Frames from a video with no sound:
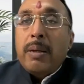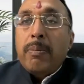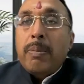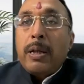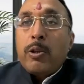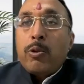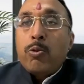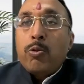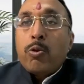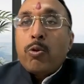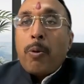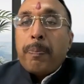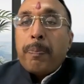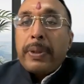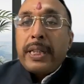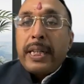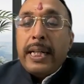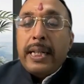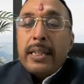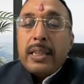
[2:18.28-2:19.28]
able to
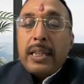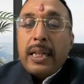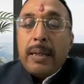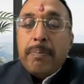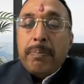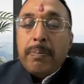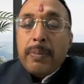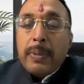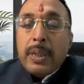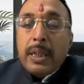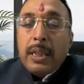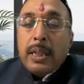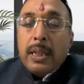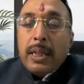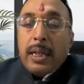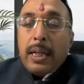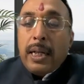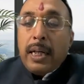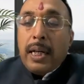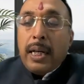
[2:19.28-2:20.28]
comprehend them
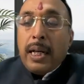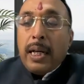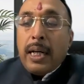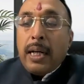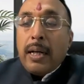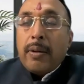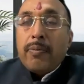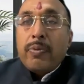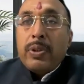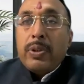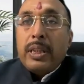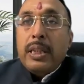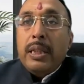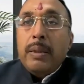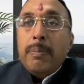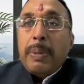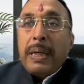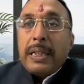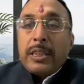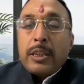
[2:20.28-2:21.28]
with
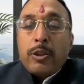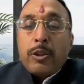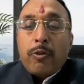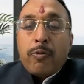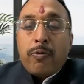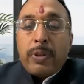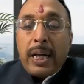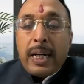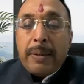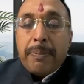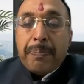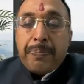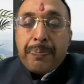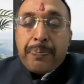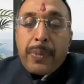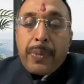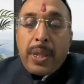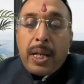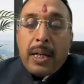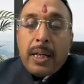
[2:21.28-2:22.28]
the passage of time.
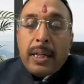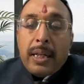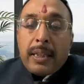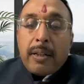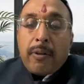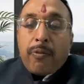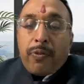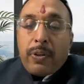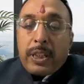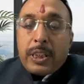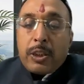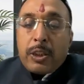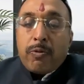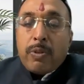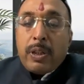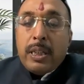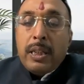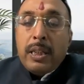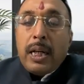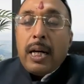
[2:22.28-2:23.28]
The first
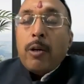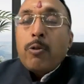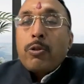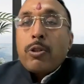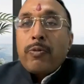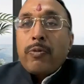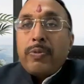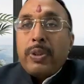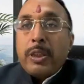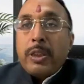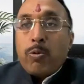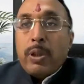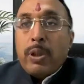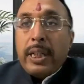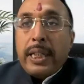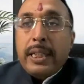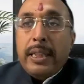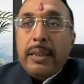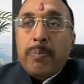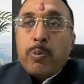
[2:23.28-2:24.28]
one out of the
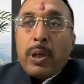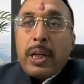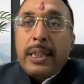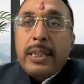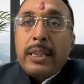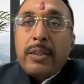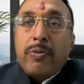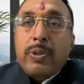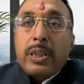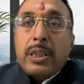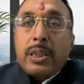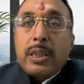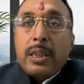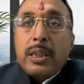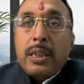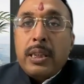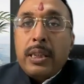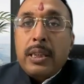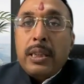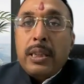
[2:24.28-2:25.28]
20 points, which
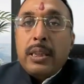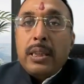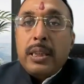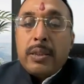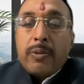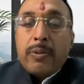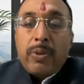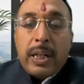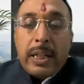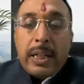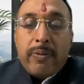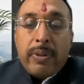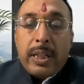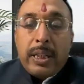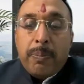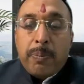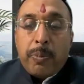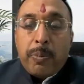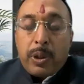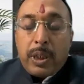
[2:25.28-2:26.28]
is very, very
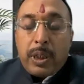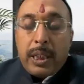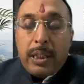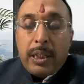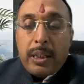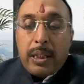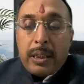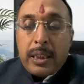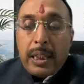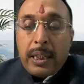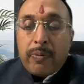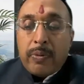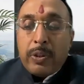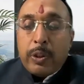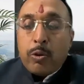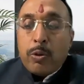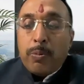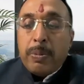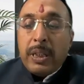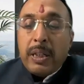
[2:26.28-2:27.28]
important that we
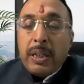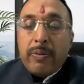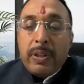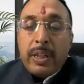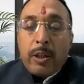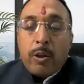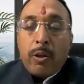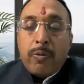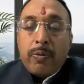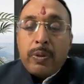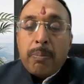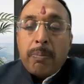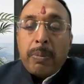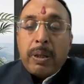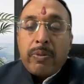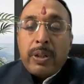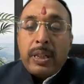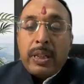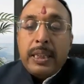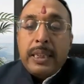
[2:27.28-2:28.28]
should be aware of. Number
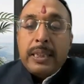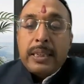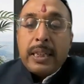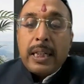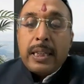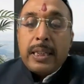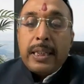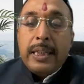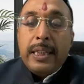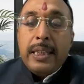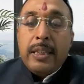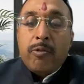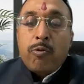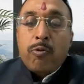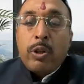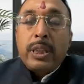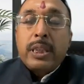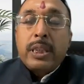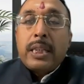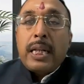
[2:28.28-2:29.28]
one is the
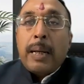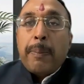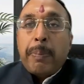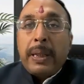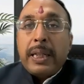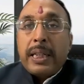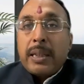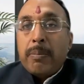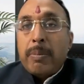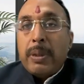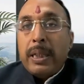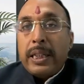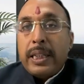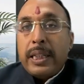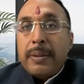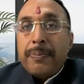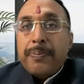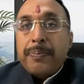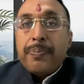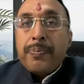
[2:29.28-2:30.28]
e-invoice applicability.